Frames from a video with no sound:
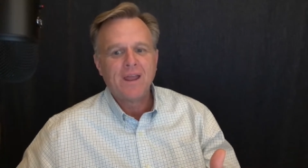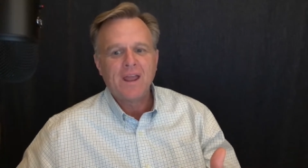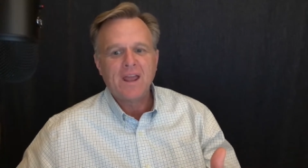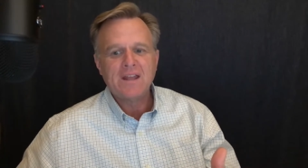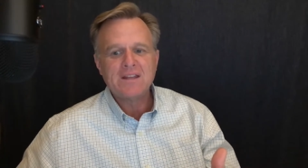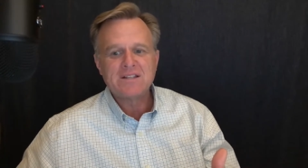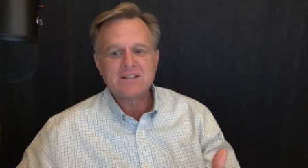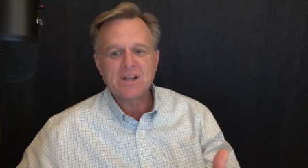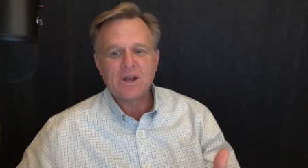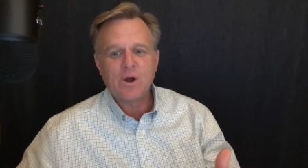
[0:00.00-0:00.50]

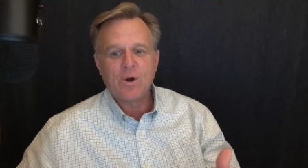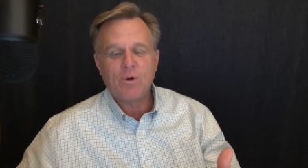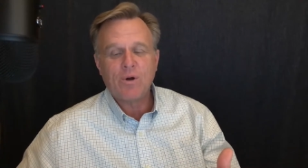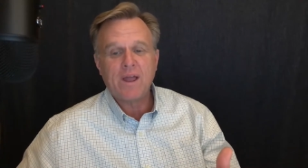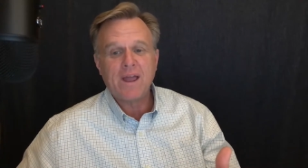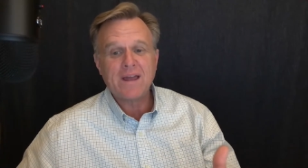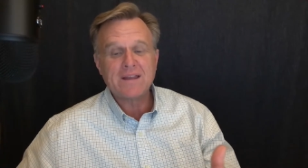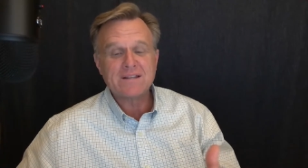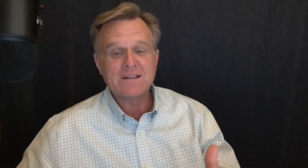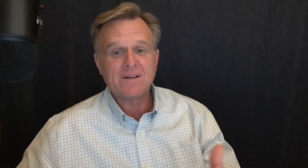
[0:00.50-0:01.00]
And so,
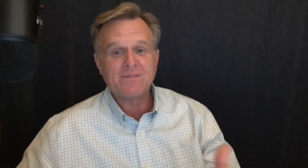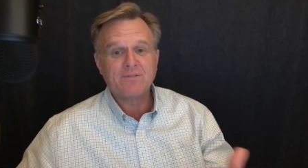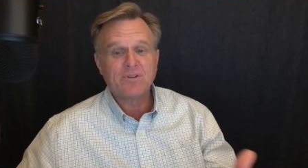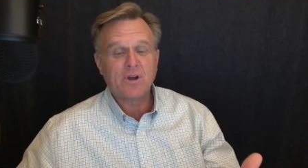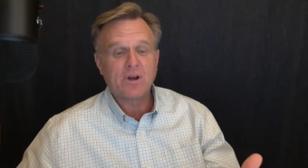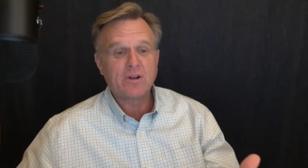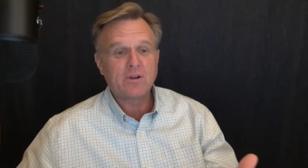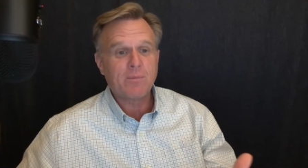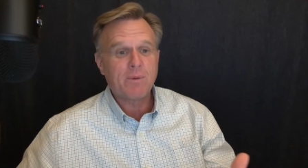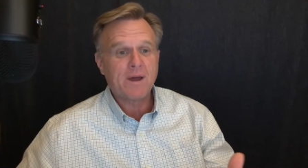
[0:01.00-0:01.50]
as I've
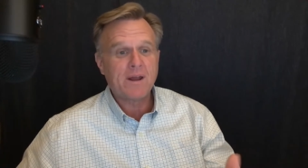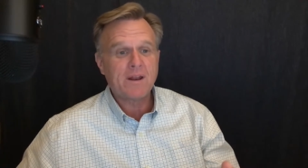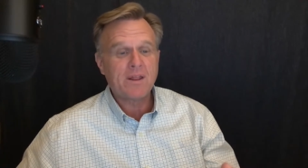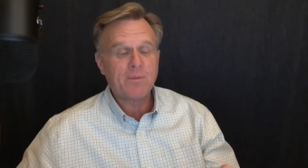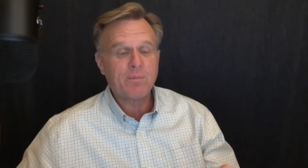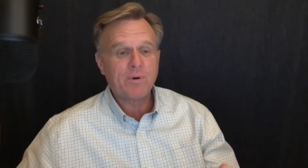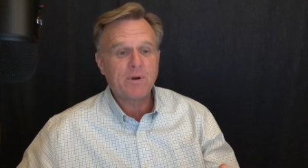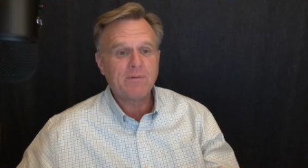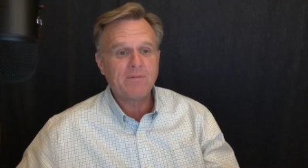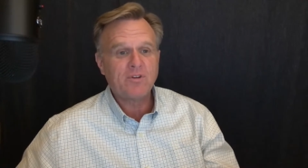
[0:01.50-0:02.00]
talked about in
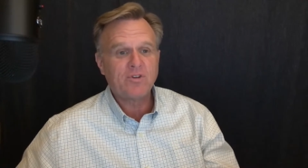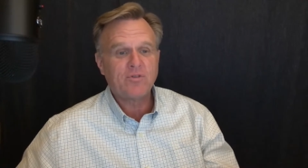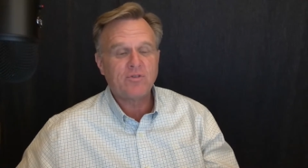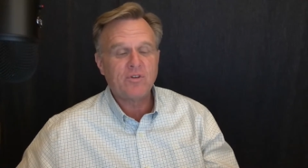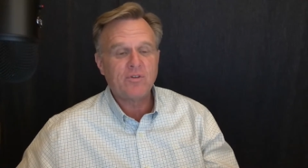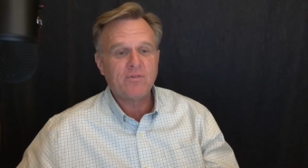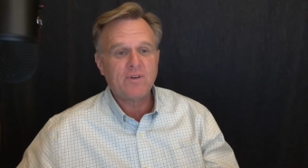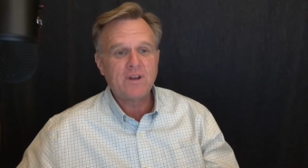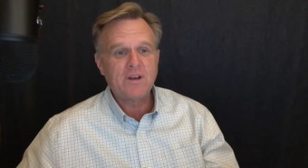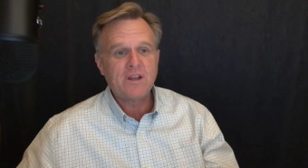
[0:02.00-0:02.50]
the previous
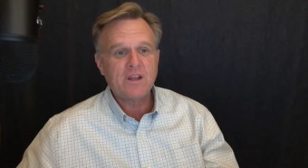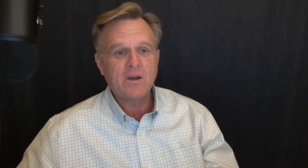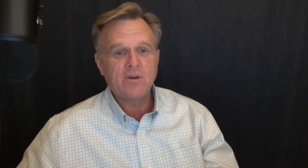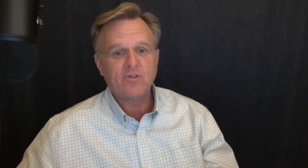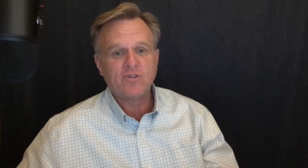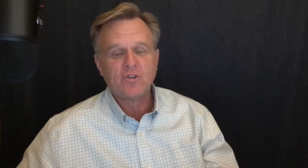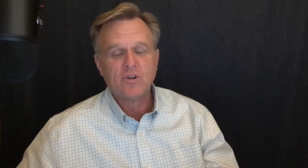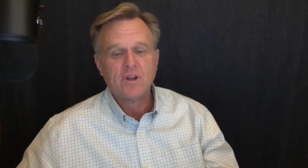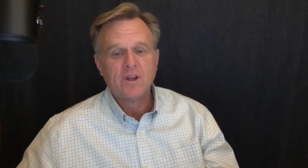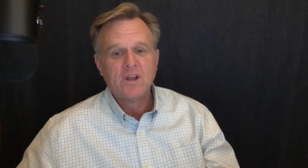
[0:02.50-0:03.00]
few
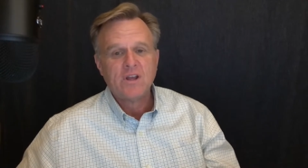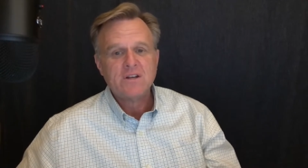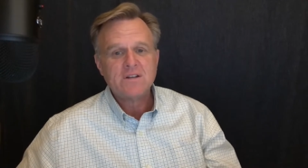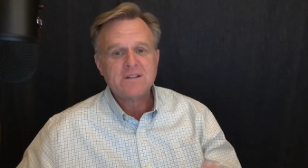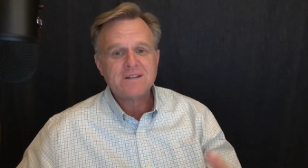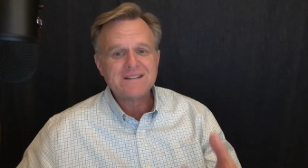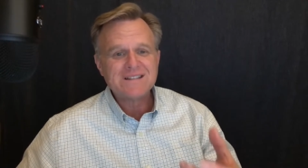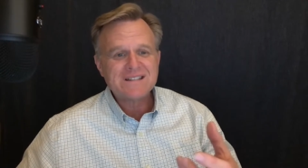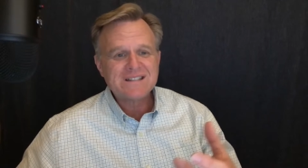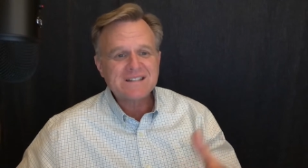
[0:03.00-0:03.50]
videos,
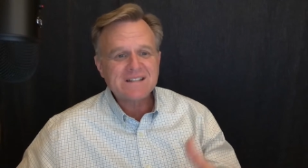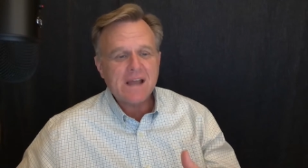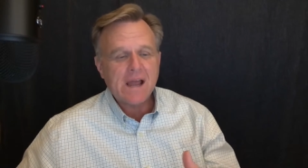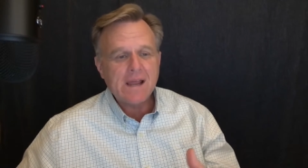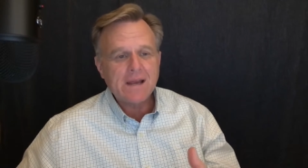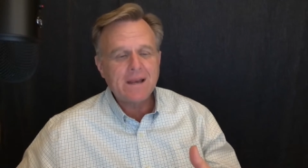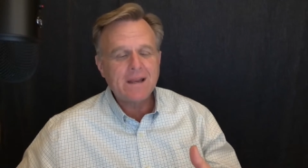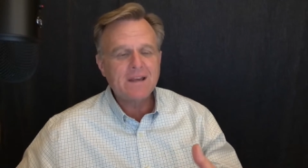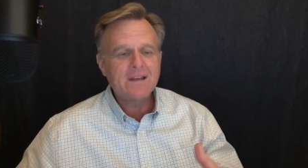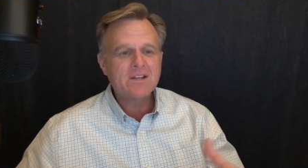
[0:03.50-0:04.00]

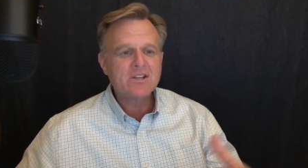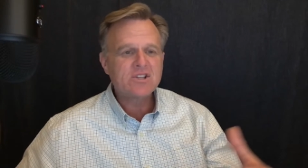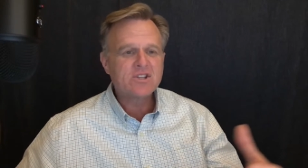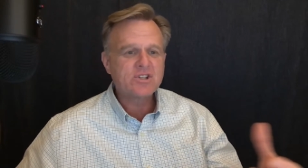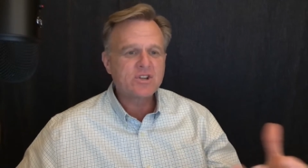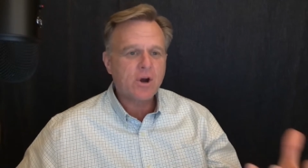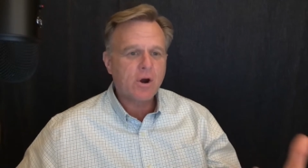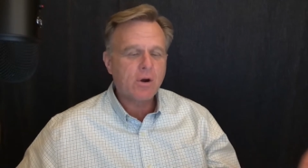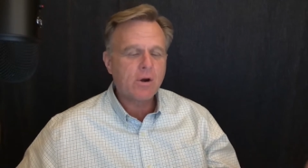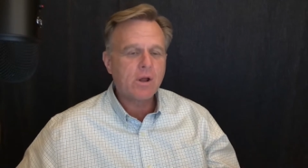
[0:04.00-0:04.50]
deciding to
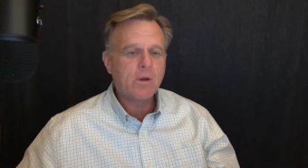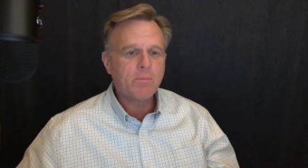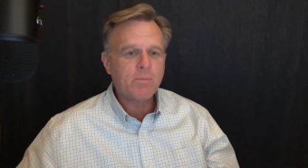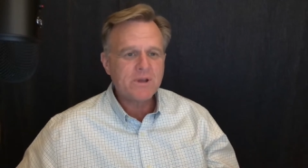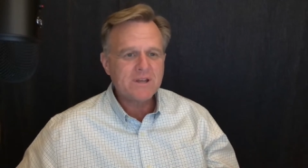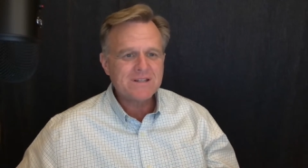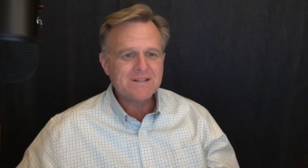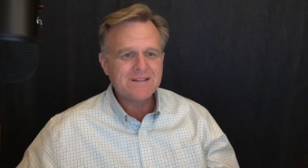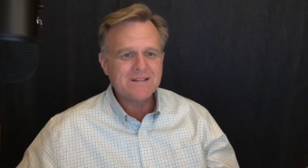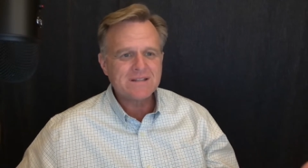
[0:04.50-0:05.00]
start a
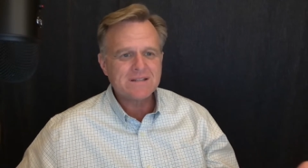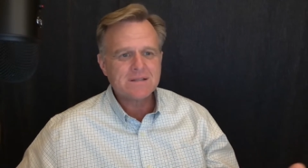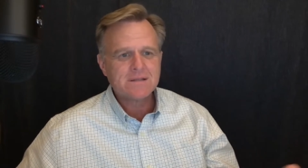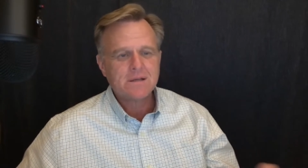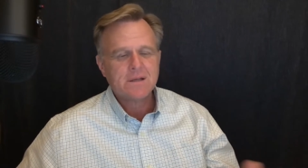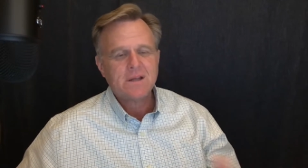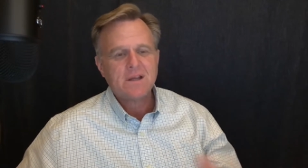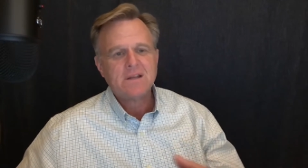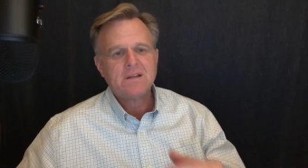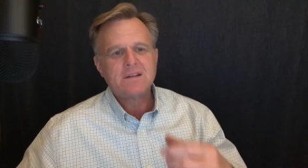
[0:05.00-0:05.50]
business,
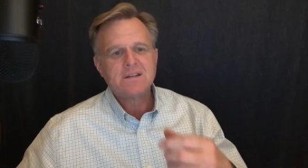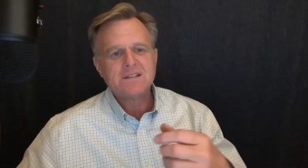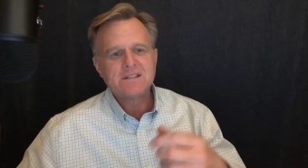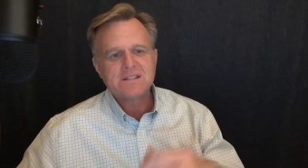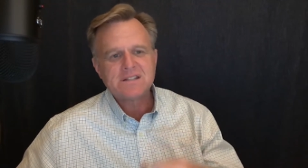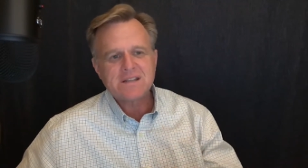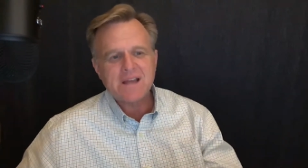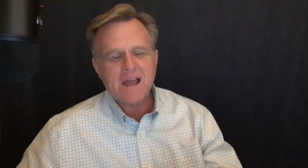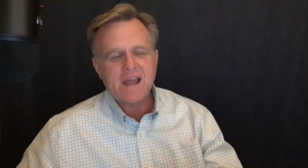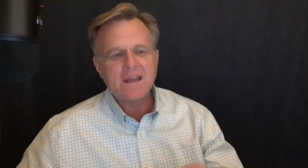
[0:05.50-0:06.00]

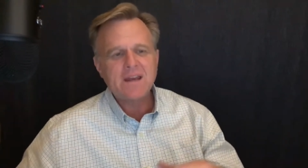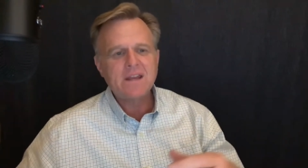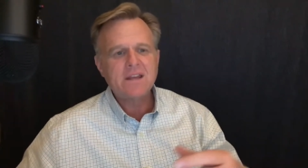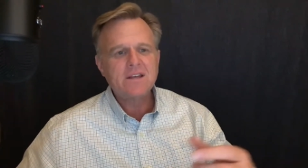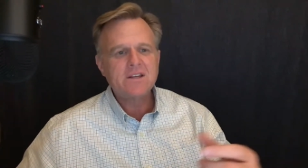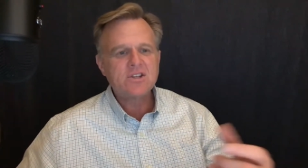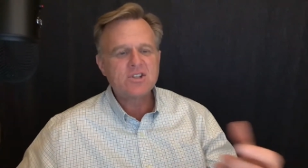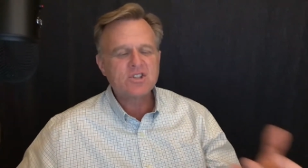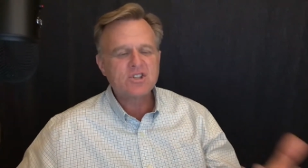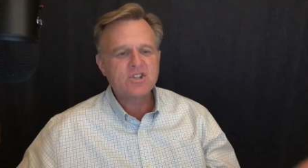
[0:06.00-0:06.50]

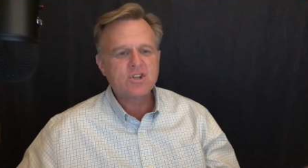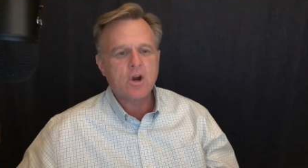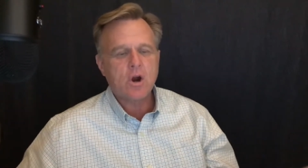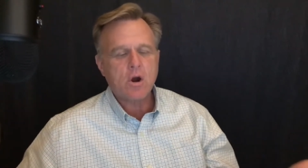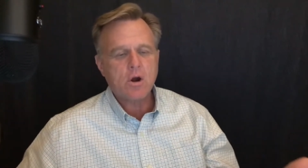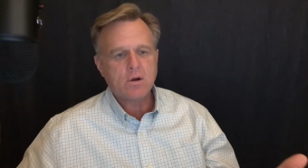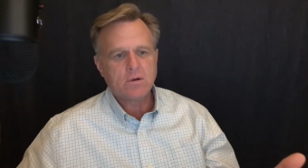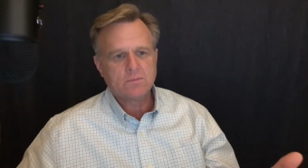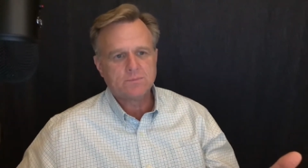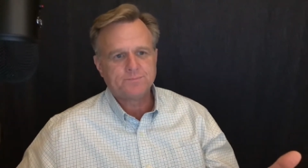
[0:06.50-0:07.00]
deciding to
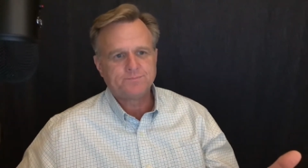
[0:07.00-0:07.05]
start